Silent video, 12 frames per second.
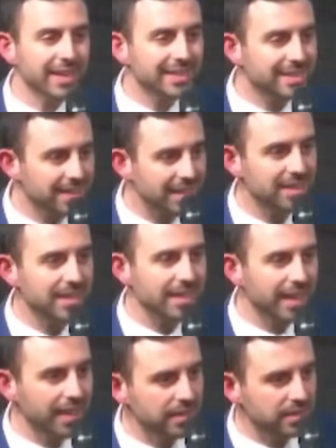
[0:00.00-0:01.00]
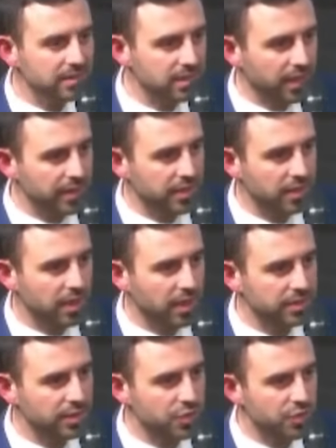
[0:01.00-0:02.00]
sitting inside the
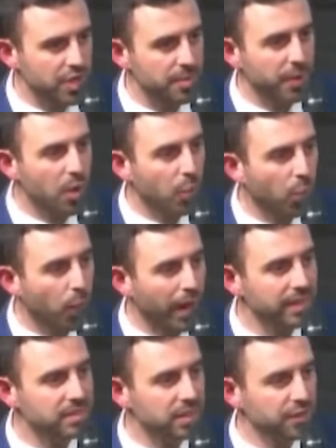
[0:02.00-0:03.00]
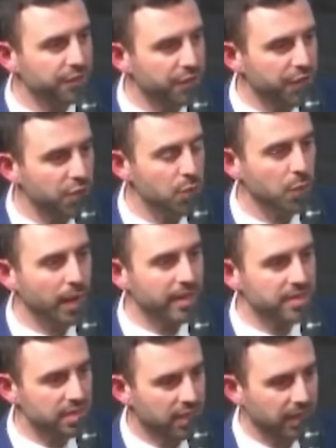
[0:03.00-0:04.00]
Gaza Strip waiting for the
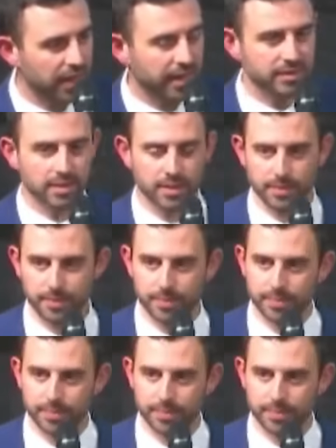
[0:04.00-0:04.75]
UN to collect it.